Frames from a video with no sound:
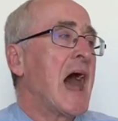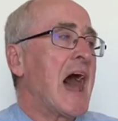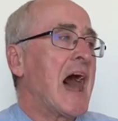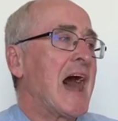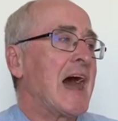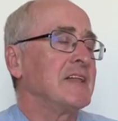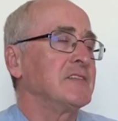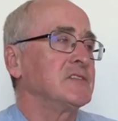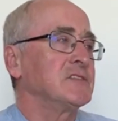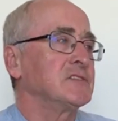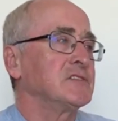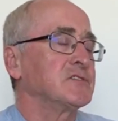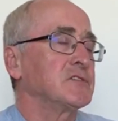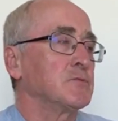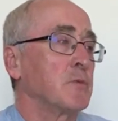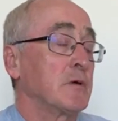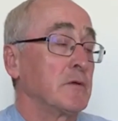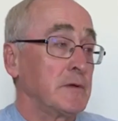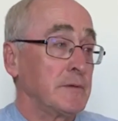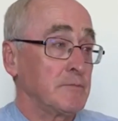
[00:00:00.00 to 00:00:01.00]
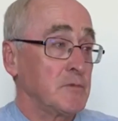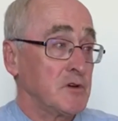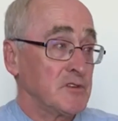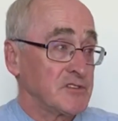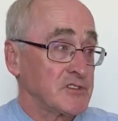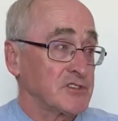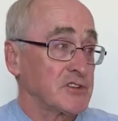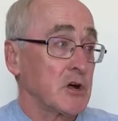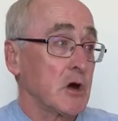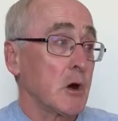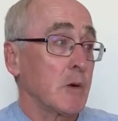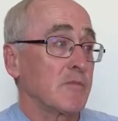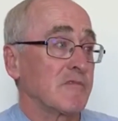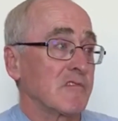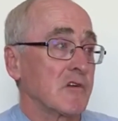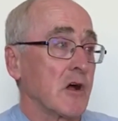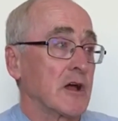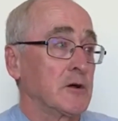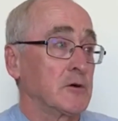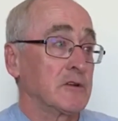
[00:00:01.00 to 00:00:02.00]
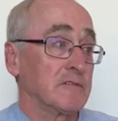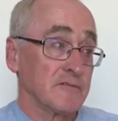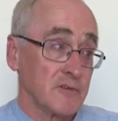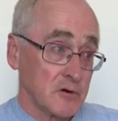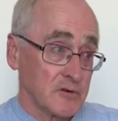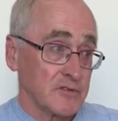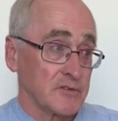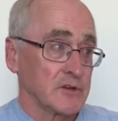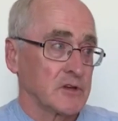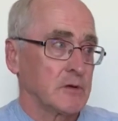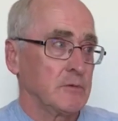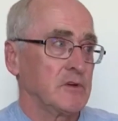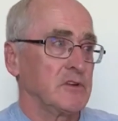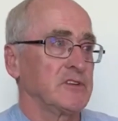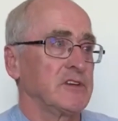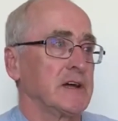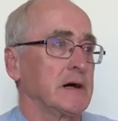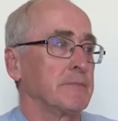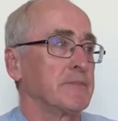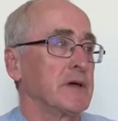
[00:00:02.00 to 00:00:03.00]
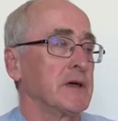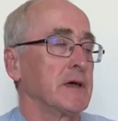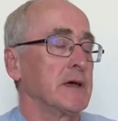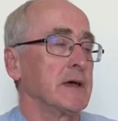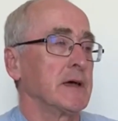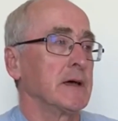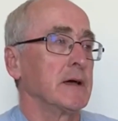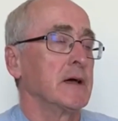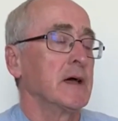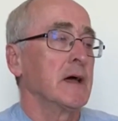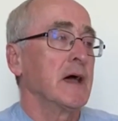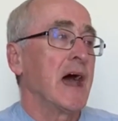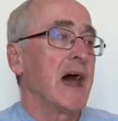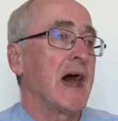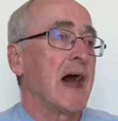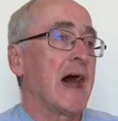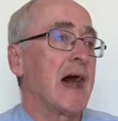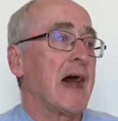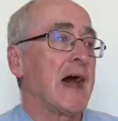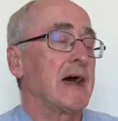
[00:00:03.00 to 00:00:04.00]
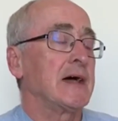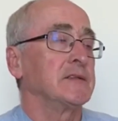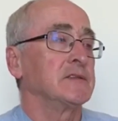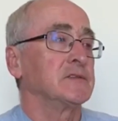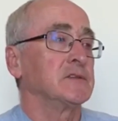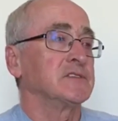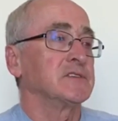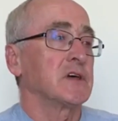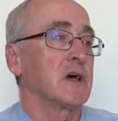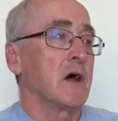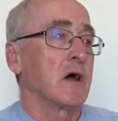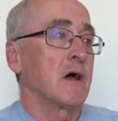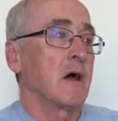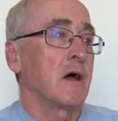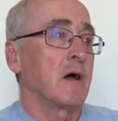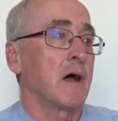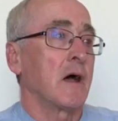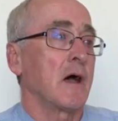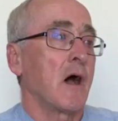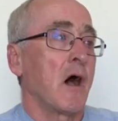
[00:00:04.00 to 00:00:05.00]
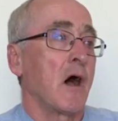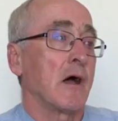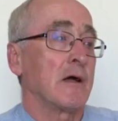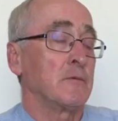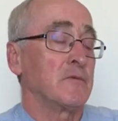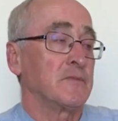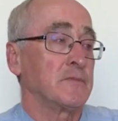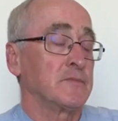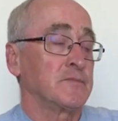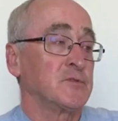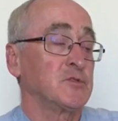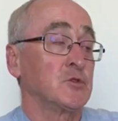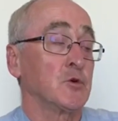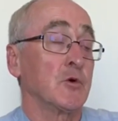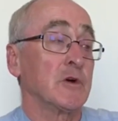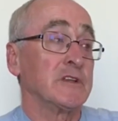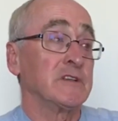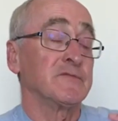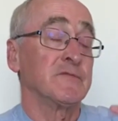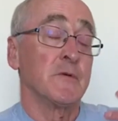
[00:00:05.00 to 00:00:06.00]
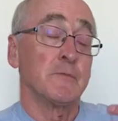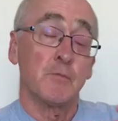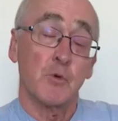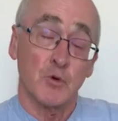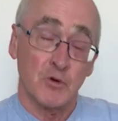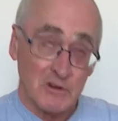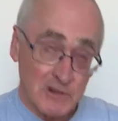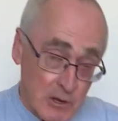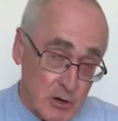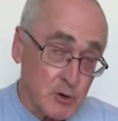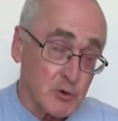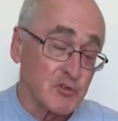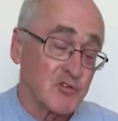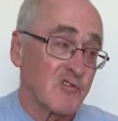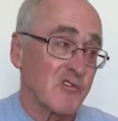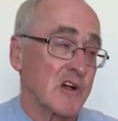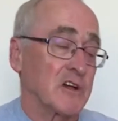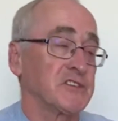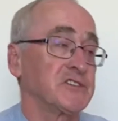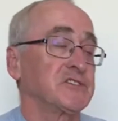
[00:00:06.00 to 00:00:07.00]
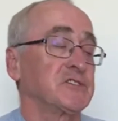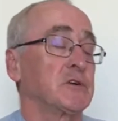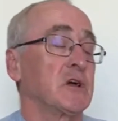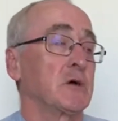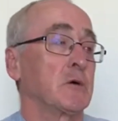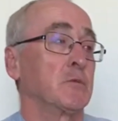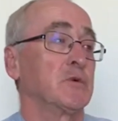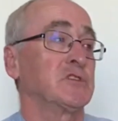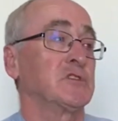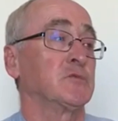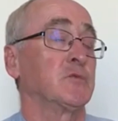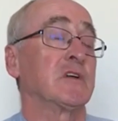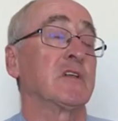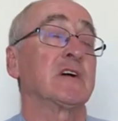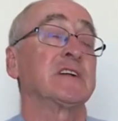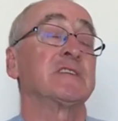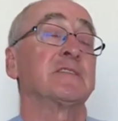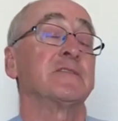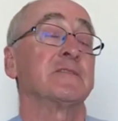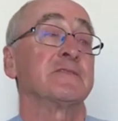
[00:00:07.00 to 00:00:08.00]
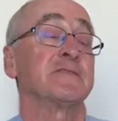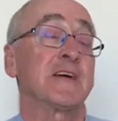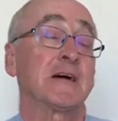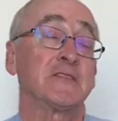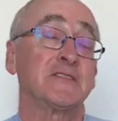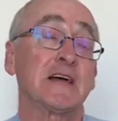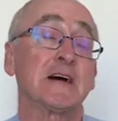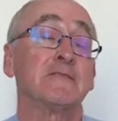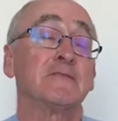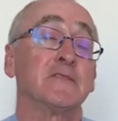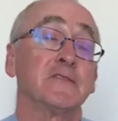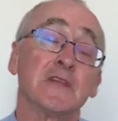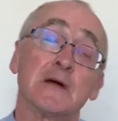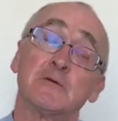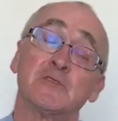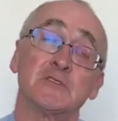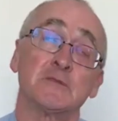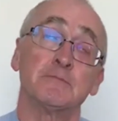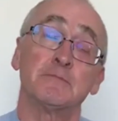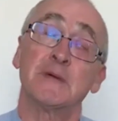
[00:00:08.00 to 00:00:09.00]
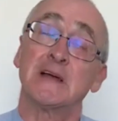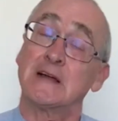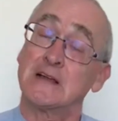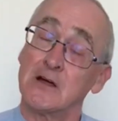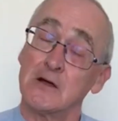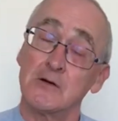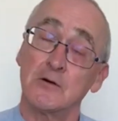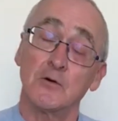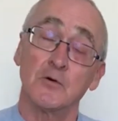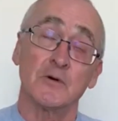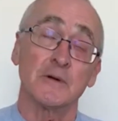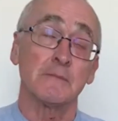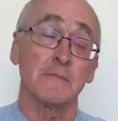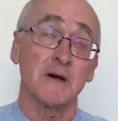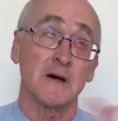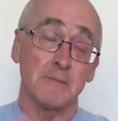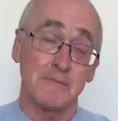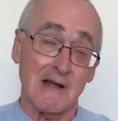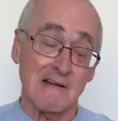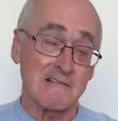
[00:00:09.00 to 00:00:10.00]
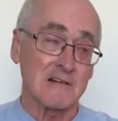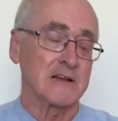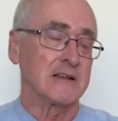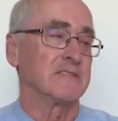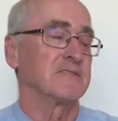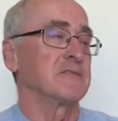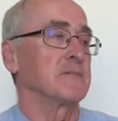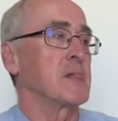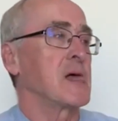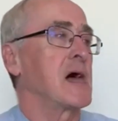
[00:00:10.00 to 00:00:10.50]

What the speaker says: And when we moved to Scarborough, I got involved in the community up here, and I joined the board of Local Trust, which is when I found out that there was a Big Local in Barrowcliff.